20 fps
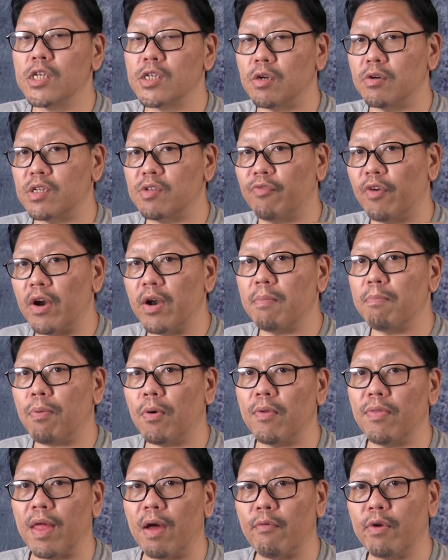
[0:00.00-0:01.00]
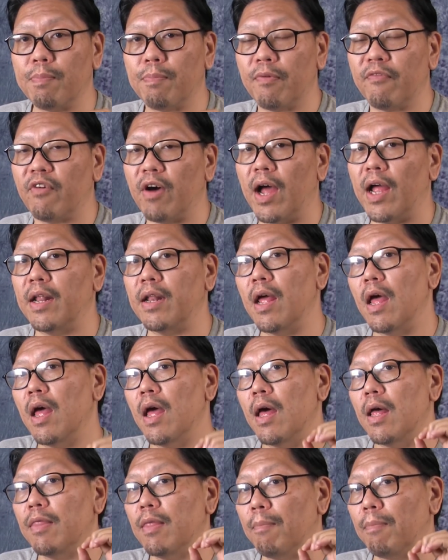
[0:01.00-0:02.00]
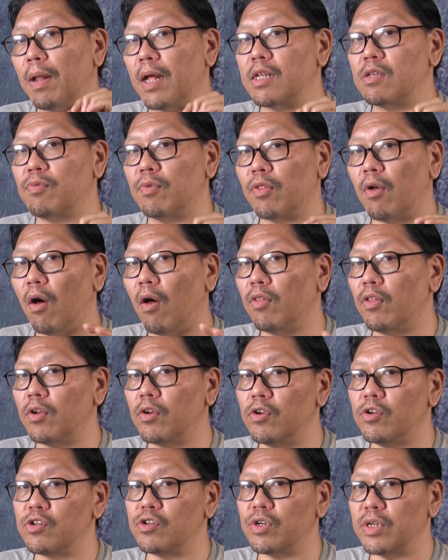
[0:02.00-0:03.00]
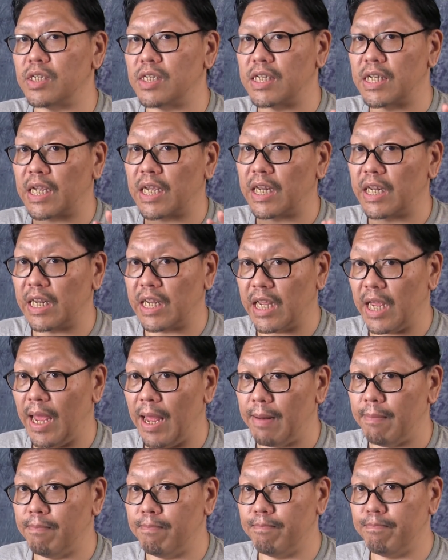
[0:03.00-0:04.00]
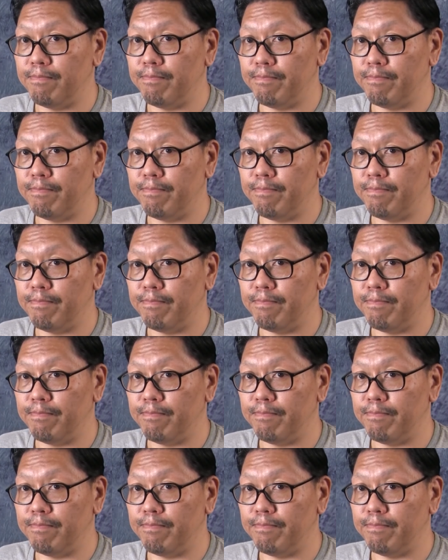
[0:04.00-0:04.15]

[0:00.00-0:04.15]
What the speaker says: So it's very important that we provide the plants with all the nutrients it can get.